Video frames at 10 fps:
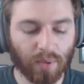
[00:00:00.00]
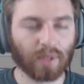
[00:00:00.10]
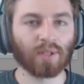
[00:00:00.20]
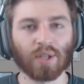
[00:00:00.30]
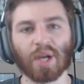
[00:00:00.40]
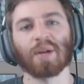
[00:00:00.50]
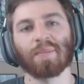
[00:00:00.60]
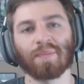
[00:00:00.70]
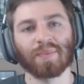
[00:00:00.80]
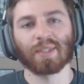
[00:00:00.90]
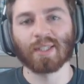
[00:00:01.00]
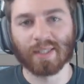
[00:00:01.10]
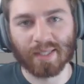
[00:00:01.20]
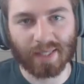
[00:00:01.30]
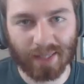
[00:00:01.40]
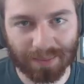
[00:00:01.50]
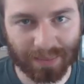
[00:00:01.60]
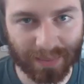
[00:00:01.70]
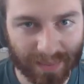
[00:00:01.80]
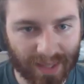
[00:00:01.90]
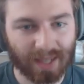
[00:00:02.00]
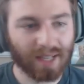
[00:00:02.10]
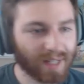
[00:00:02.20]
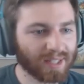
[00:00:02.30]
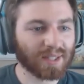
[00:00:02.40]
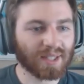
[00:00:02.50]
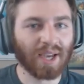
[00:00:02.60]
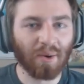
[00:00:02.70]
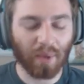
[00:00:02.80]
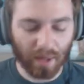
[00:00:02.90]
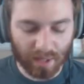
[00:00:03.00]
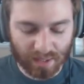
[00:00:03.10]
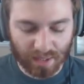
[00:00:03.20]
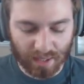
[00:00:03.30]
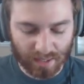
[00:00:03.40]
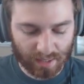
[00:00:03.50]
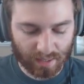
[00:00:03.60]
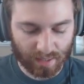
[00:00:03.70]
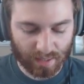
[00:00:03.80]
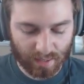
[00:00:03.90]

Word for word: we're going to try it just to see, just to see how well this does.